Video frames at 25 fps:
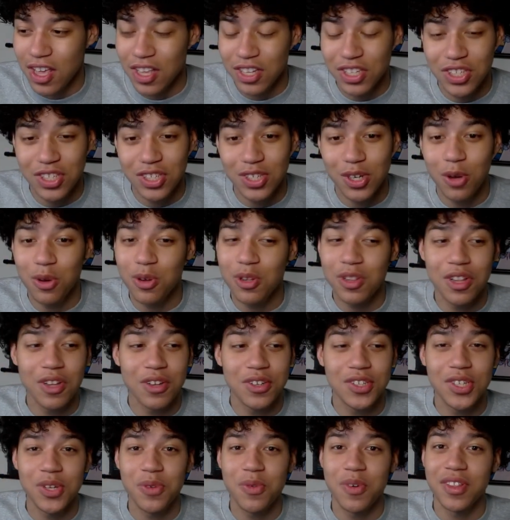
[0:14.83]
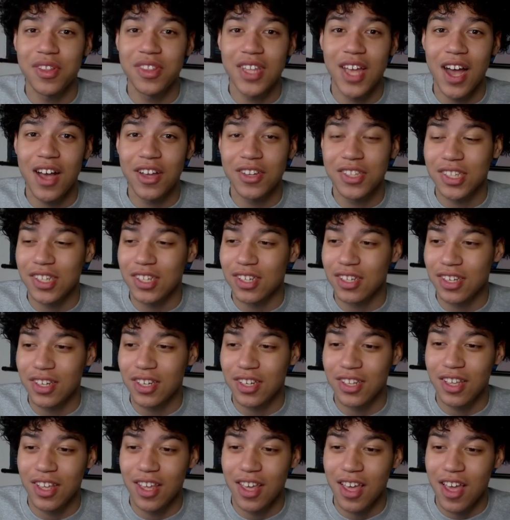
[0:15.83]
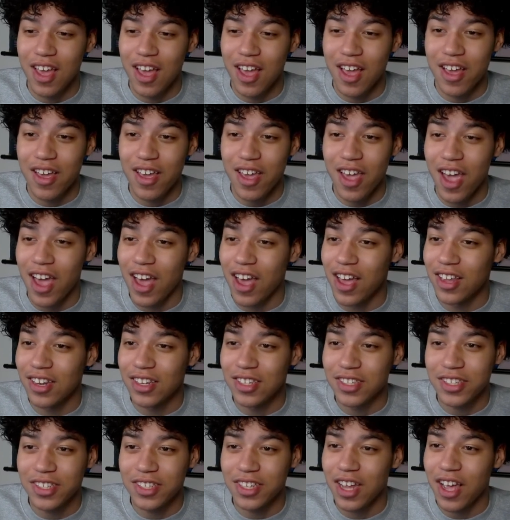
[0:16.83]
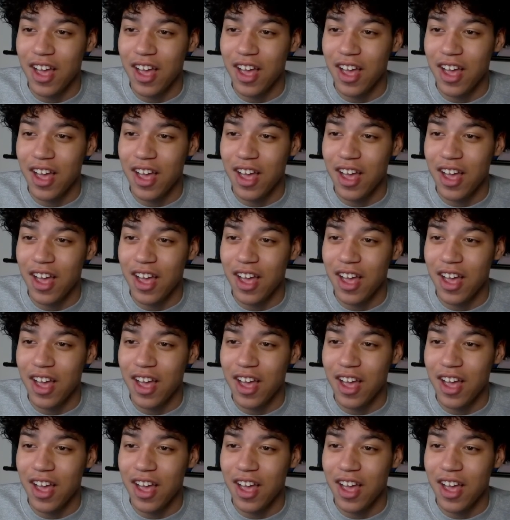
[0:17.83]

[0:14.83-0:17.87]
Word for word: so close to one thousand, and